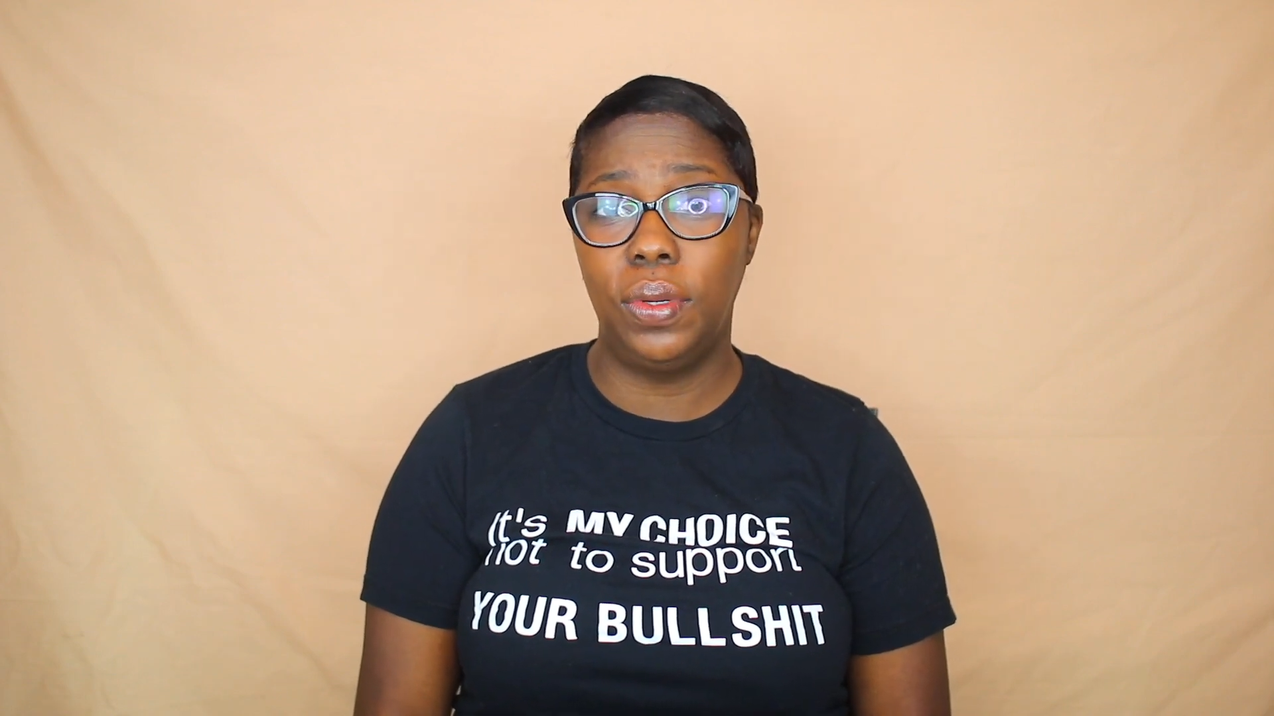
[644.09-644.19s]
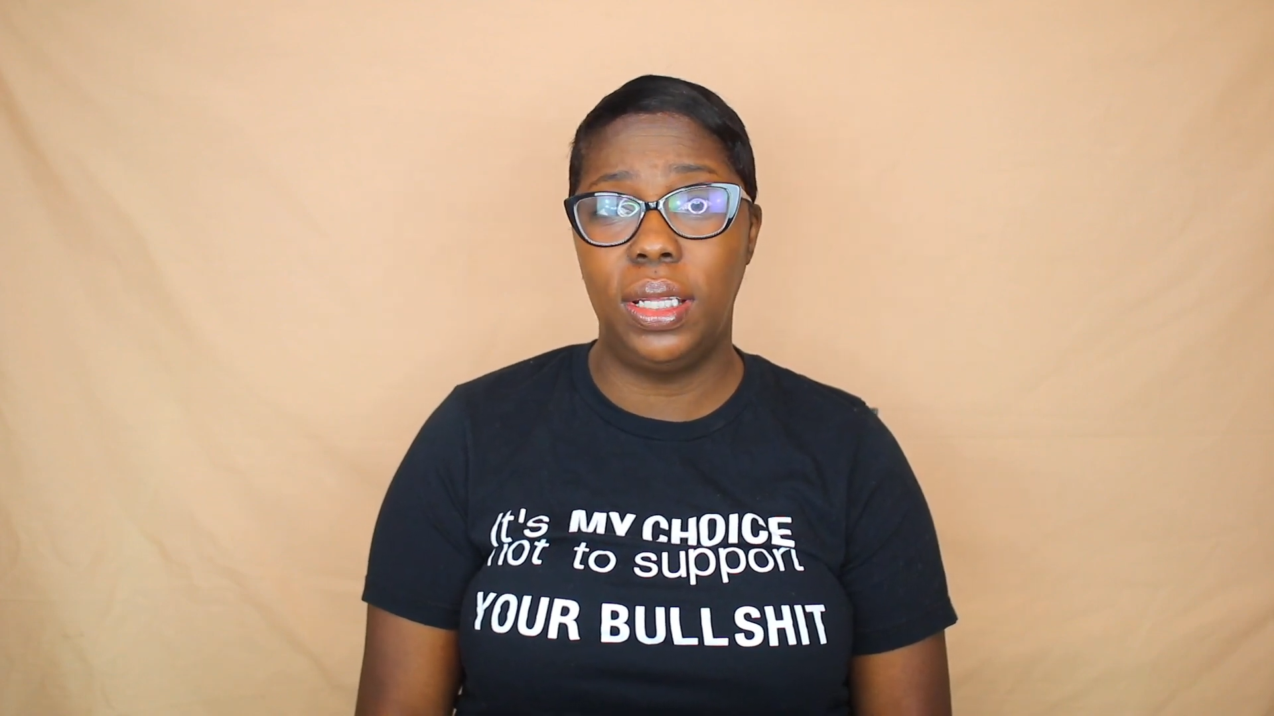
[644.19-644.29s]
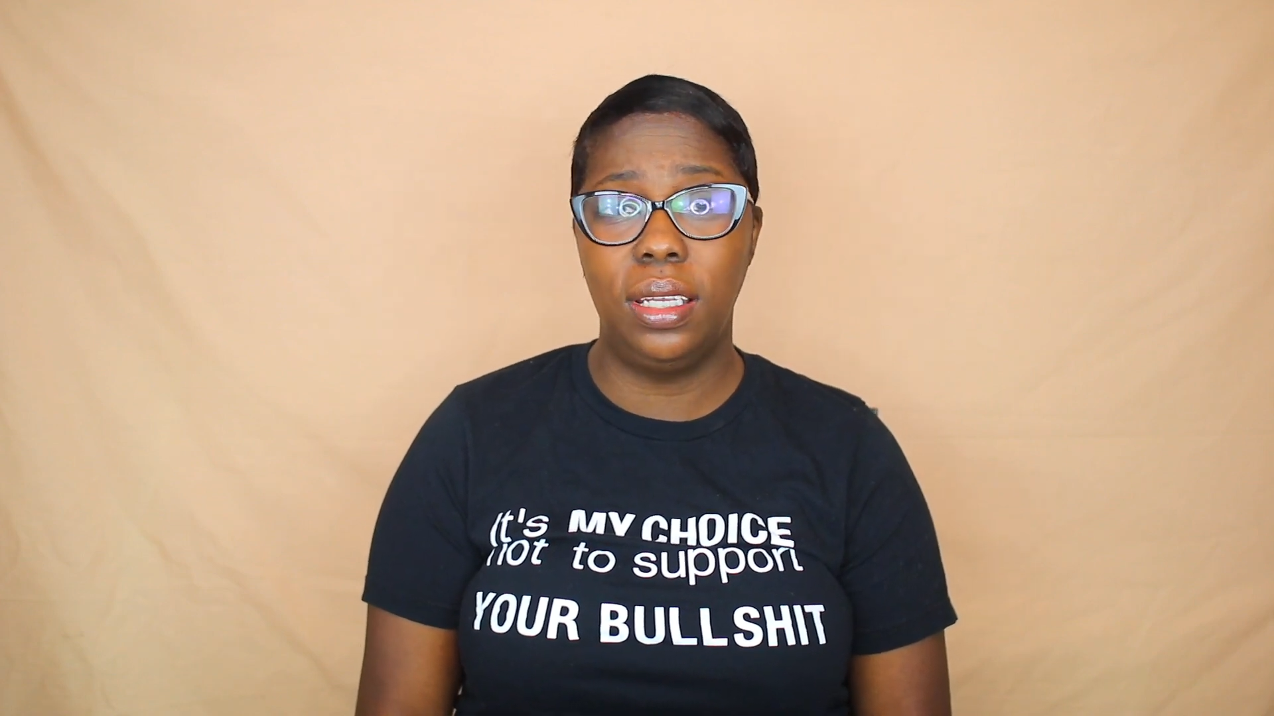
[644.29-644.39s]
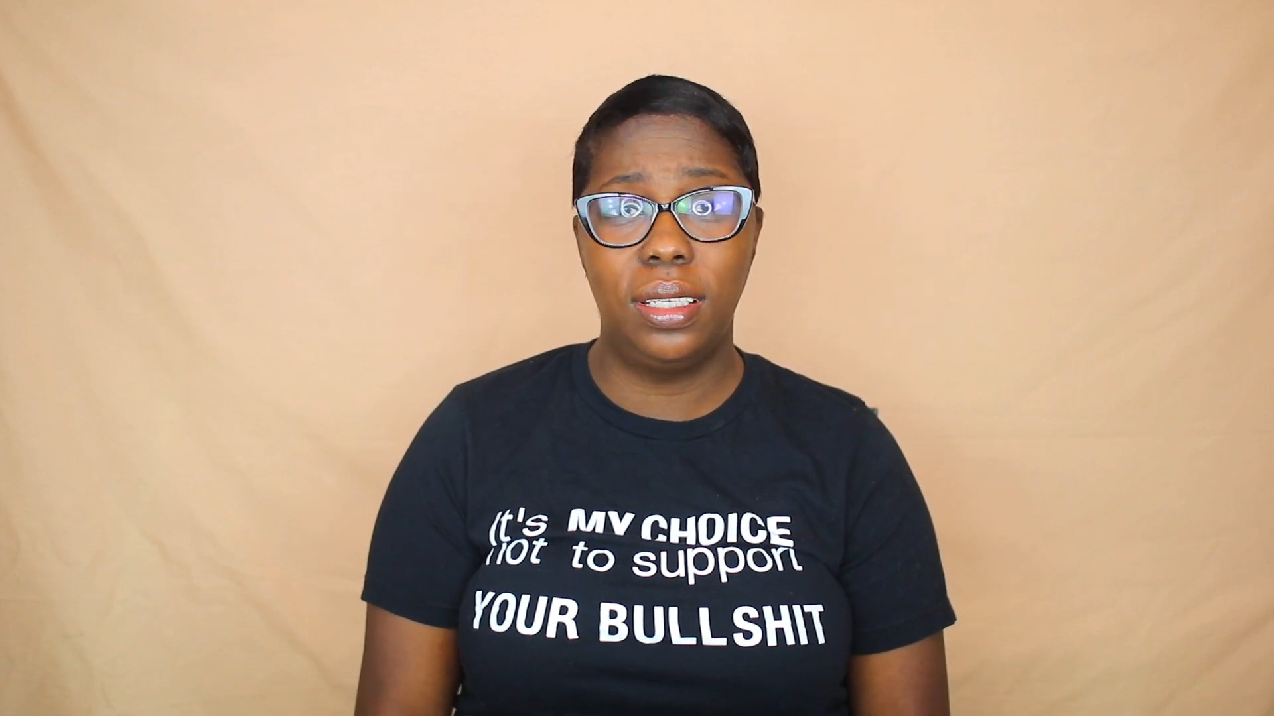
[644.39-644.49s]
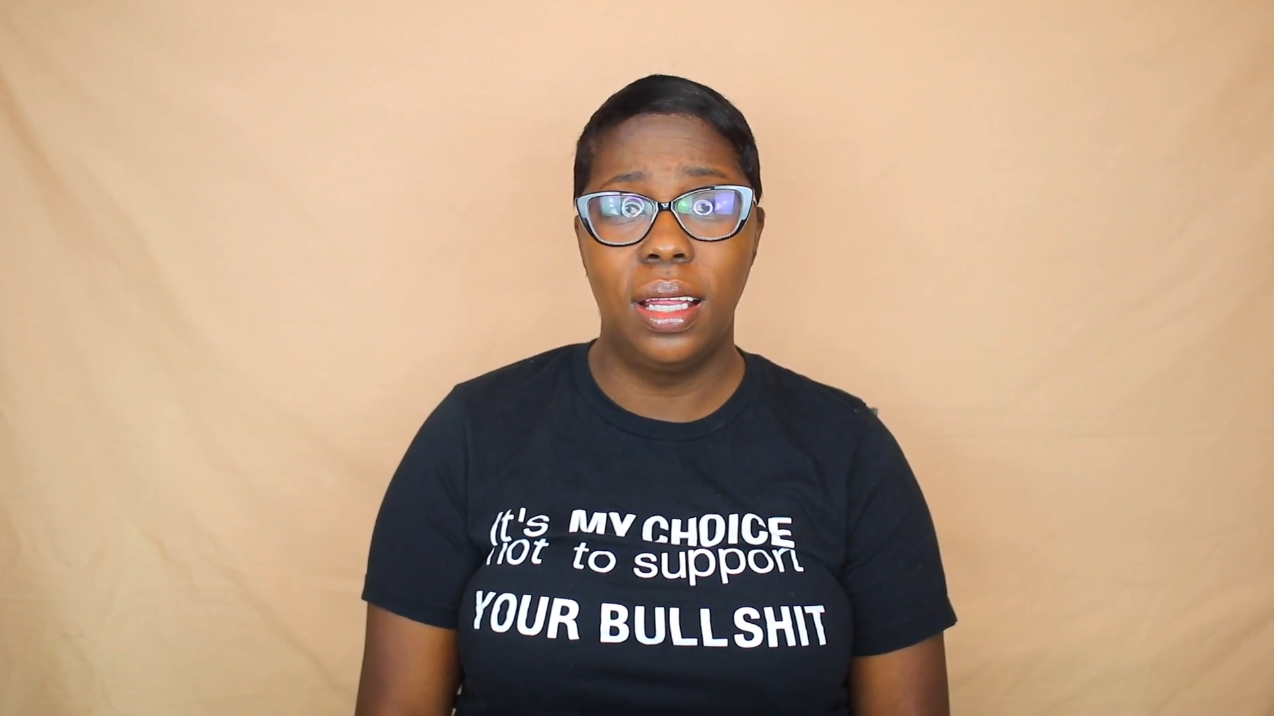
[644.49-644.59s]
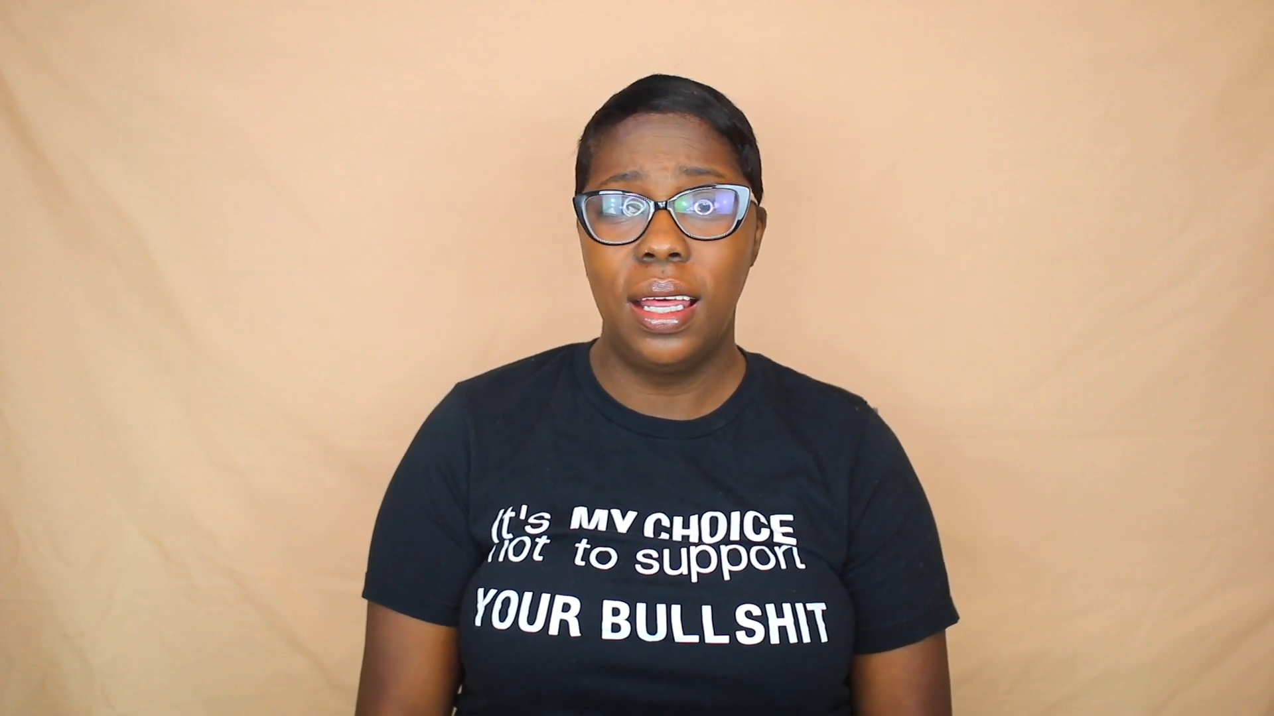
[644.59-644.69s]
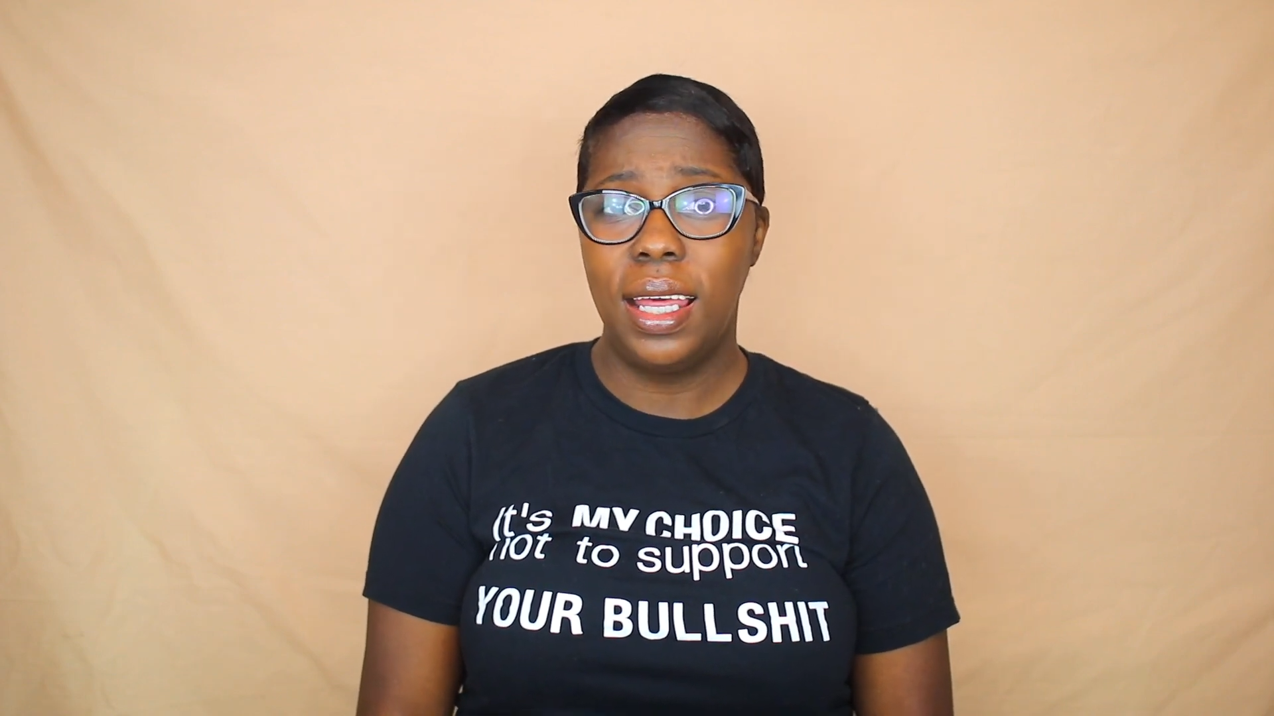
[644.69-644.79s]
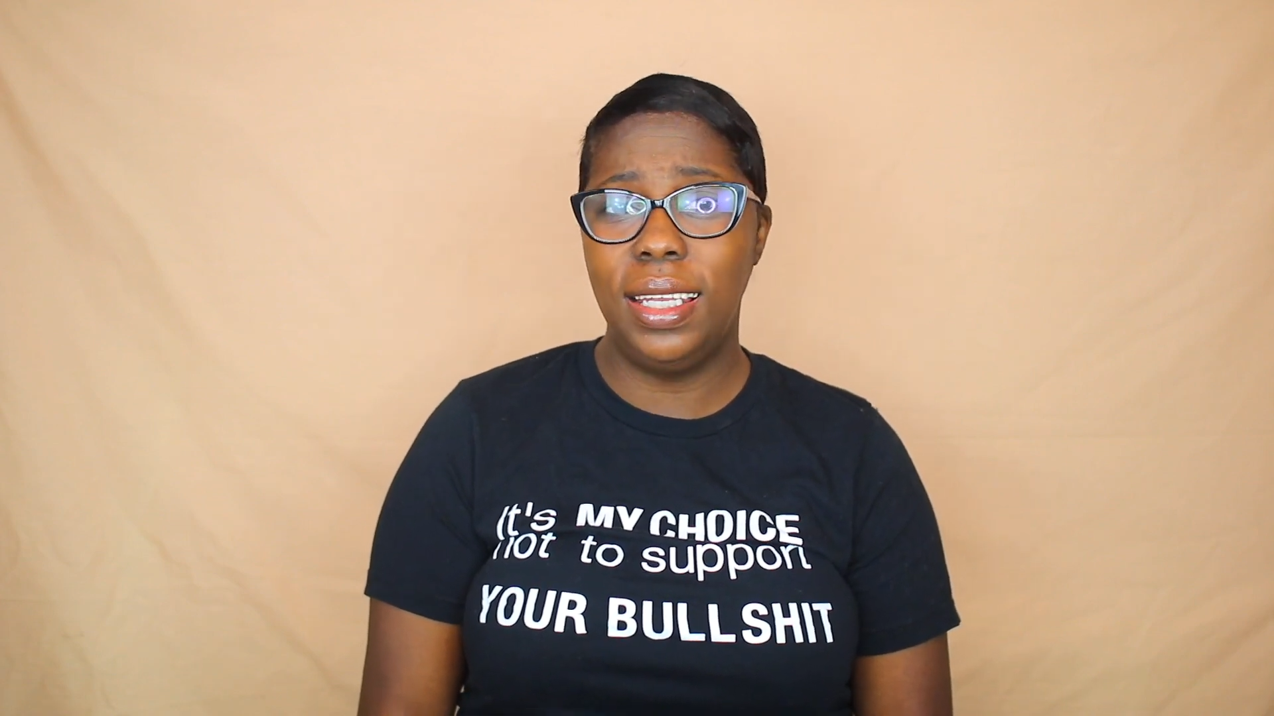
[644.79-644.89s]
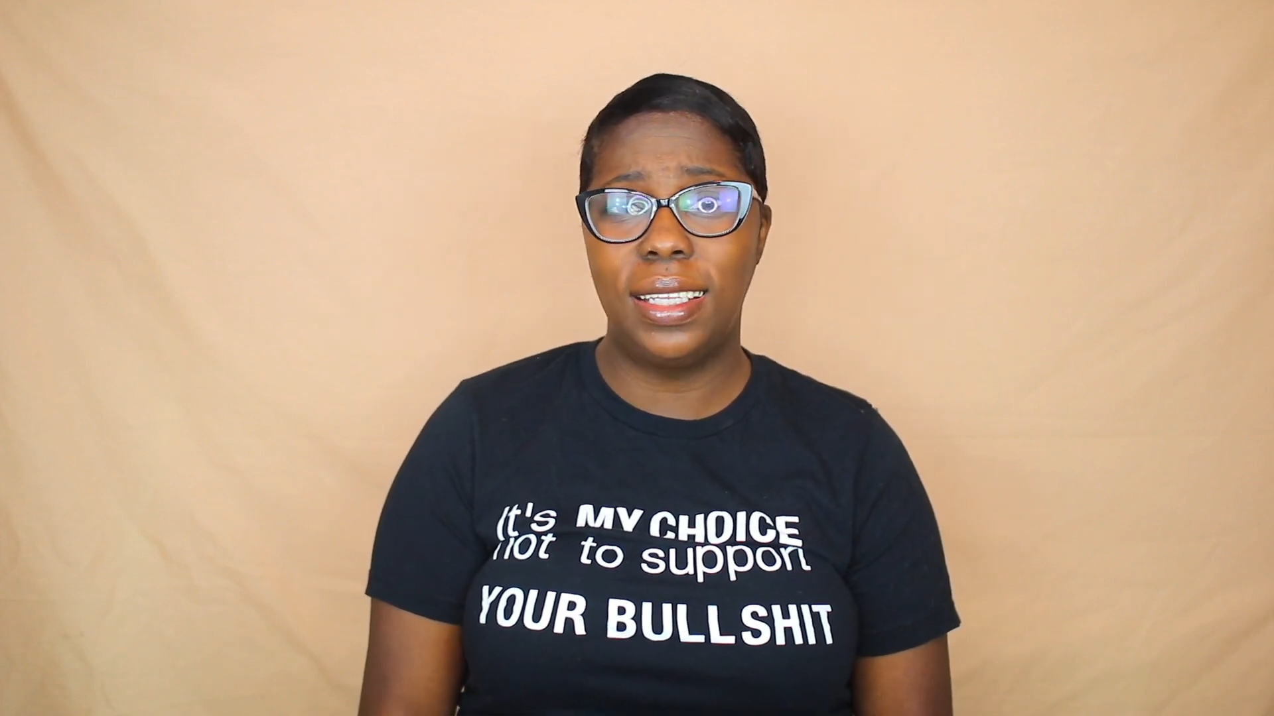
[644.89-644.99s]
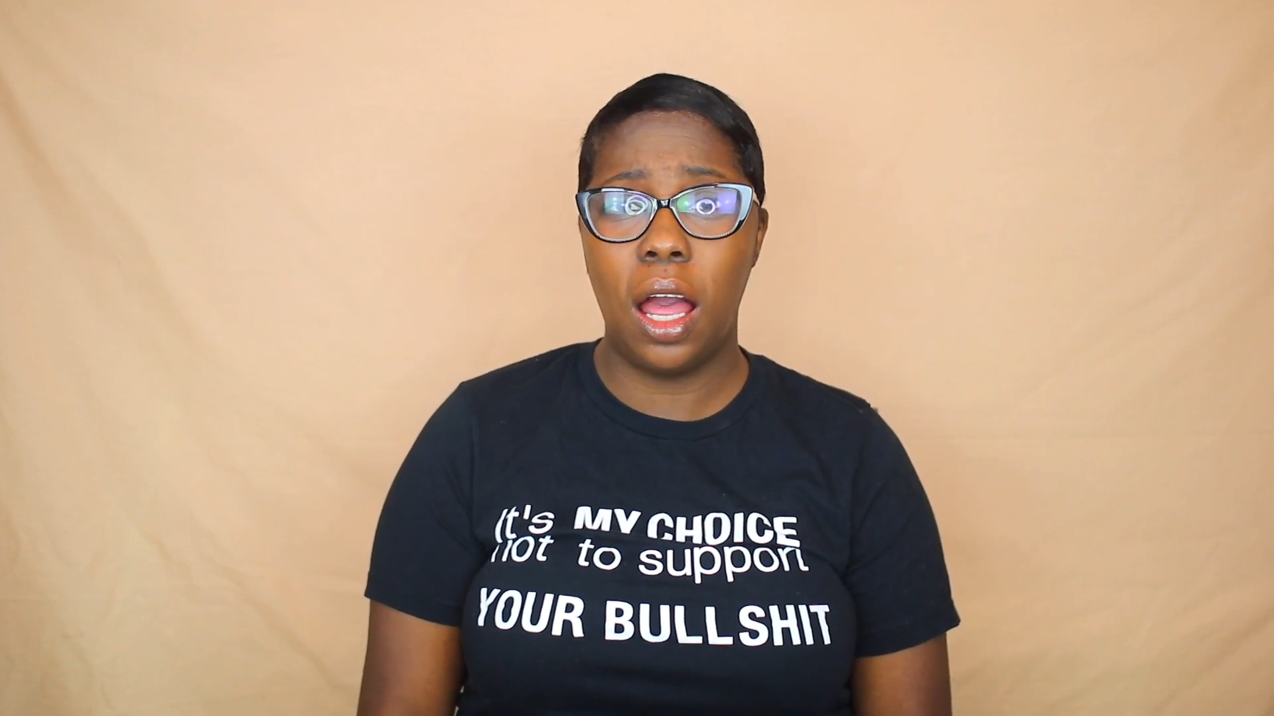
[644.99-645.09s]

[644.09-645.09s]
And he's